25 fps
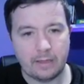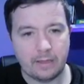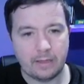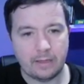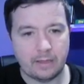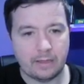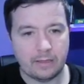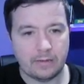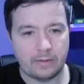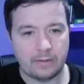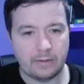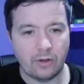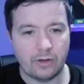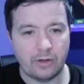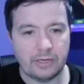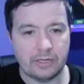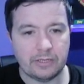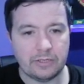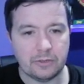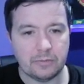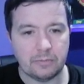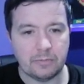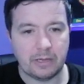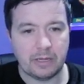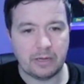They've got an
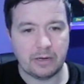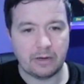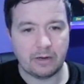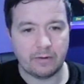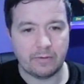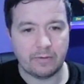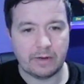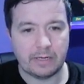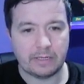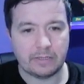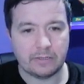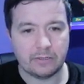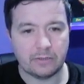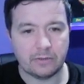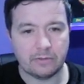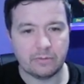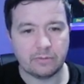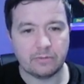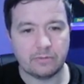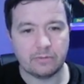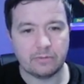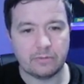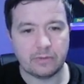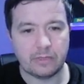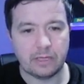injured player already, so
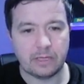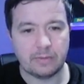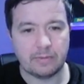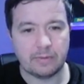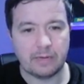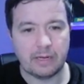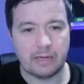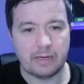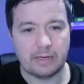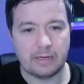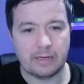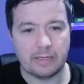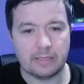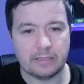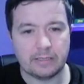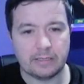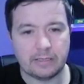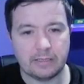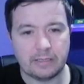keep an eye on this.